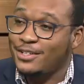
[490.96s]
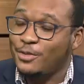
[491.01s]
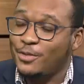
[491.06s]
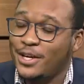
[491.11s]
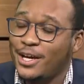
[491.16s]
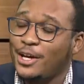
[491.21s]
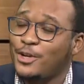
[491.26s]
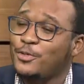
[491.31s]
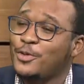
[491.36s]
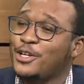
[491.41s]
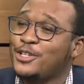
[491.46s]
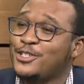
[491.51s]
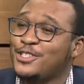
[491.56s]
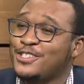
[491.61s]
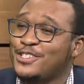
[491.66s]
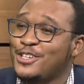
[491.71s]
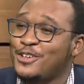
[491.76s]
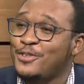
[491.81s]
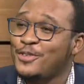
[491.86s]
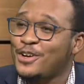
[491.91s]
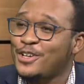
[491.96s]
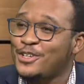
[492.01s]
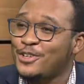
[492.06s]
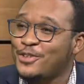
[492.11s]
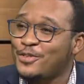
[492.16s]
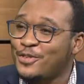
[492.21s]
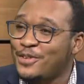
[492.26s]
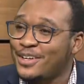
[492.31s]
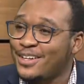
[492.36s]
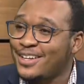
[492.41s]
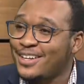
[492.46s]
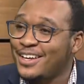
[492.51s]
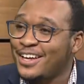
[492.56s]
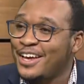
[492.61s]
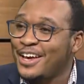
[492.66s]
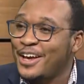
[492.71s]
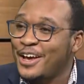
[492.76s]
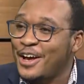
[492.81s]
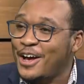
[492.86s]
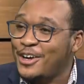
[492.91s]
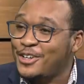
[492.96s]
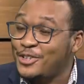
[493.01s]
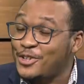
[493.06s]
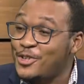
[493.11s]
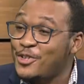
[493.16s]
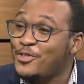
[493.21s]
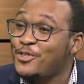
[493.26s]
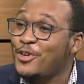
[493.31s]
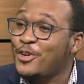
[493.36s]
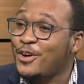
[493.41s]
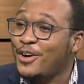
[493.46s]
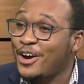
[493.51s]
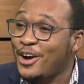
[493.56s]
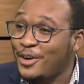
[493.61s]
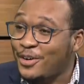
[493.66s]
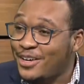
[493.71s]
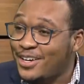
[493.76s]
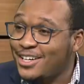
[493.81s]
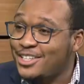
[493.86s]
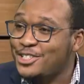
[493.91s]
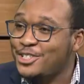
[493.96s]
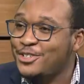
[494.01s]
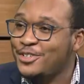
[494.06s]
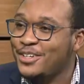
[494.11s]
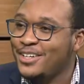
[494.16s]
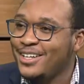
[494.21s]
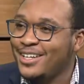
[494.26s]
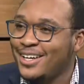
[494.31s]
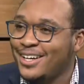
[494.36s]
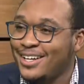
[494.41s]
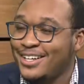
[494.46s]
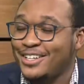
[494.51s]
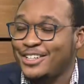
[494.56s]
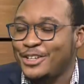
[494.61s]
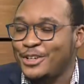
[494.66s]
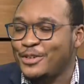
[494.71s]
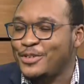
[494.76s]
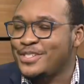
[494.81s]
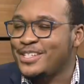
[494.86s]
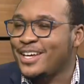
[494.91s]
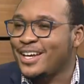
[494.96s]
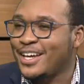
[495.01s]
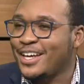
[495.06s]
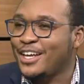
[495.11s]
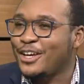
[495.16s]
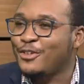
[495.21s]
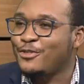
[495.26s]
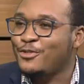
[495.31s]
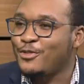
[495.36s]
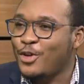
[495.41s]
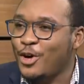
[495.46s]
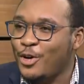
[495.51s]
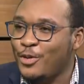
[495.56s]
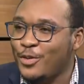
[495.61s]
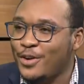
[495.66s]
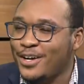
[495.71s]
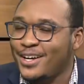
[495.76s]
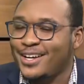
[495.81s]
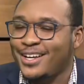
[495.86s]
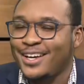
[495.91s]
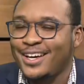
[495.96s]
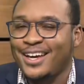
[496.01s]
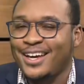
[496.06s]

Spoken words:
I can't wait to see what you will do for our country, taking it forward.